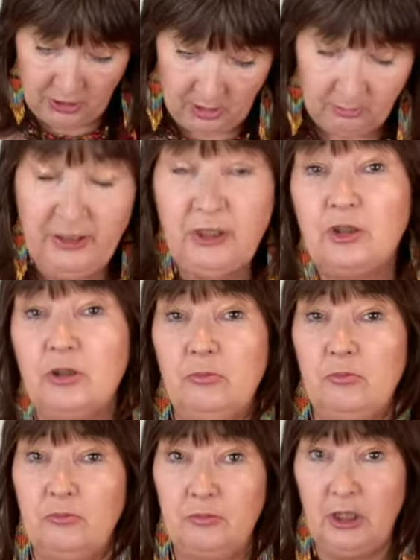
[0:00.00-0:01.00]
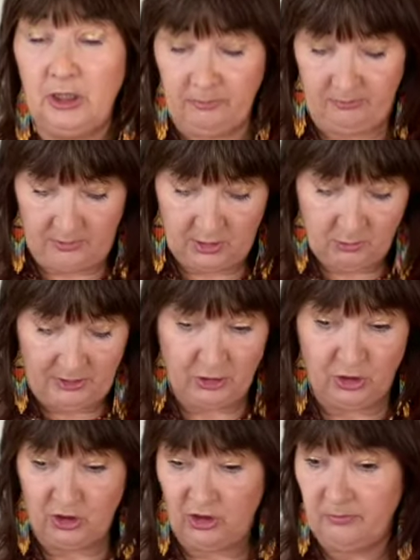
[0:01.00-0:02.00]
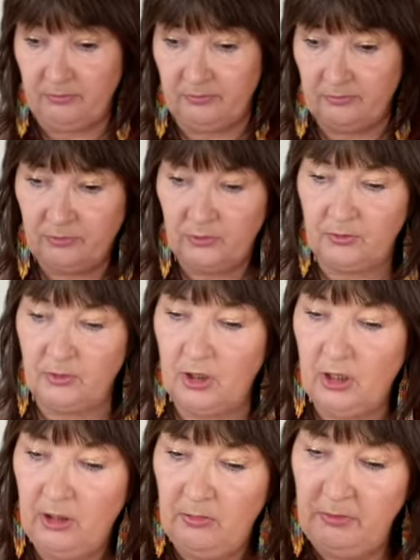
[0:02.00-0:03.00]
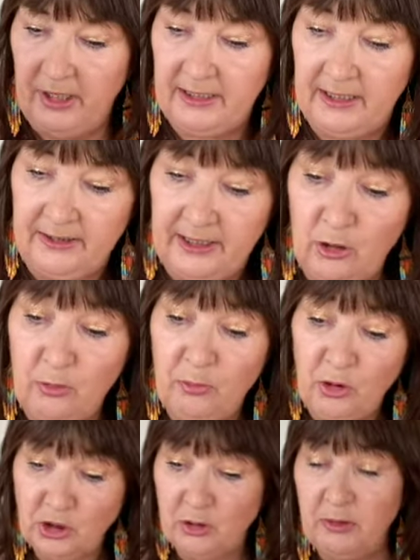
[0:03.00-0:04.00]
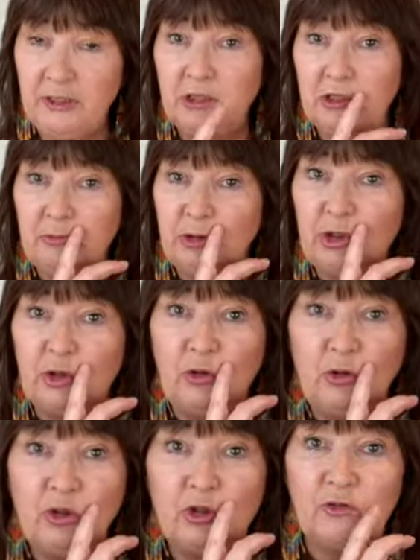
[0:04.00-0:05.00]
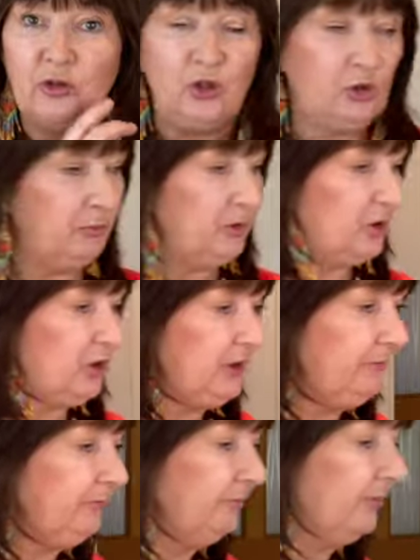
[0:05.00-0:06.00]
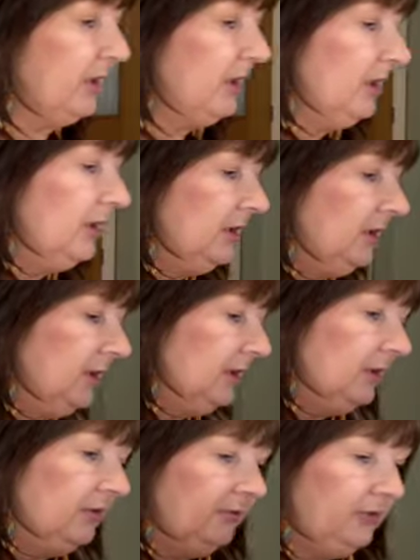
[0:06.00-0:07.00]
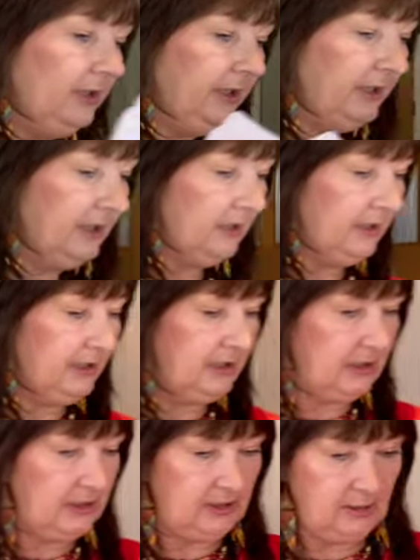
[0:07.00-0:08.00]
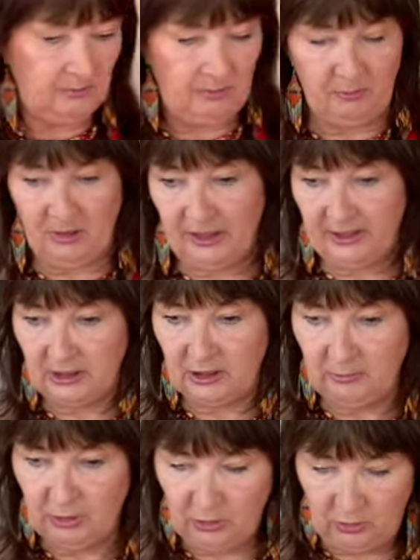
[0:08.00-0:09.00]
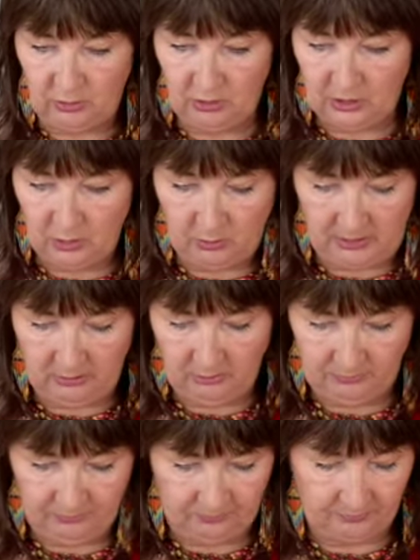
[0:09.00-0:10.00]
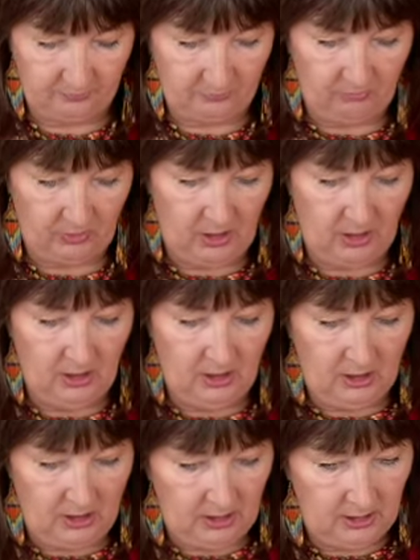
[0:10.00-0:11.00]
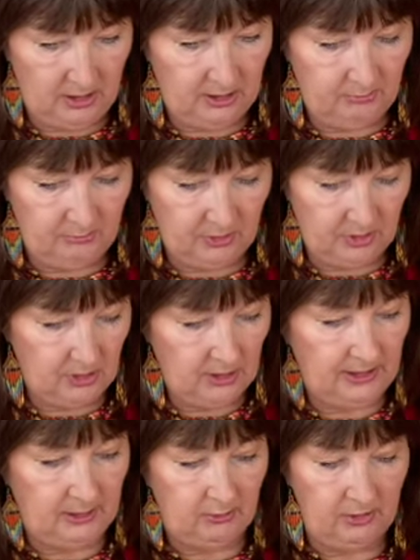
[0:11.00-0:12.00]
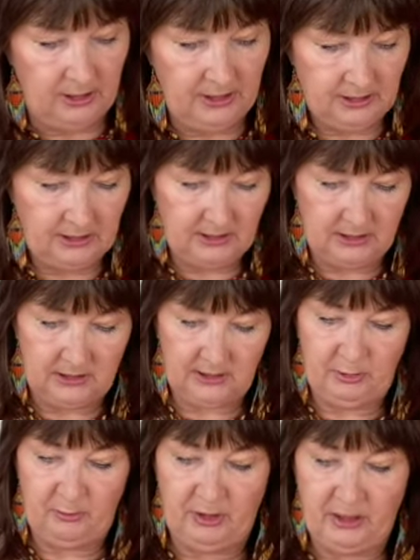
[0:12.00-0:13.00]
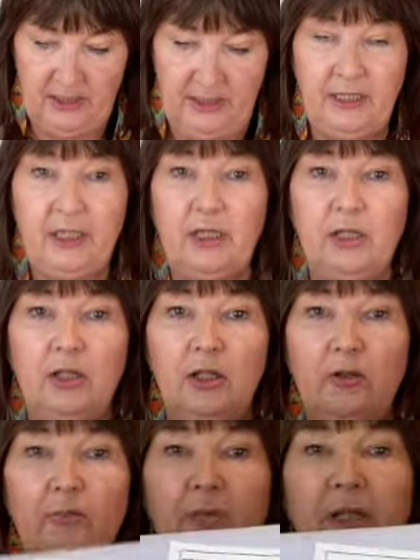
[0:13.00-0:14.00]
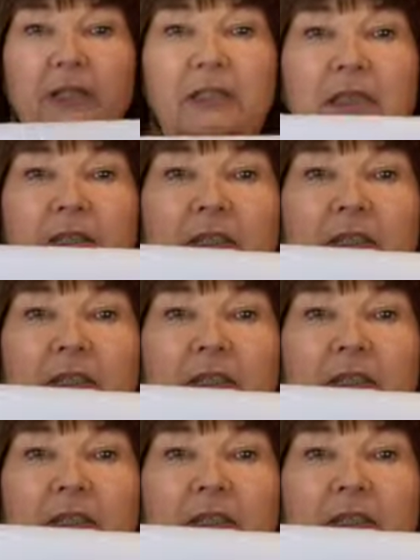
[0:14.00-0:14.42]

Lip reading: it'll be some sweatshirt made out of that, or possibly some shorts for the huckster. For Neil, he might get some shorts as well. Now, this is typically bits that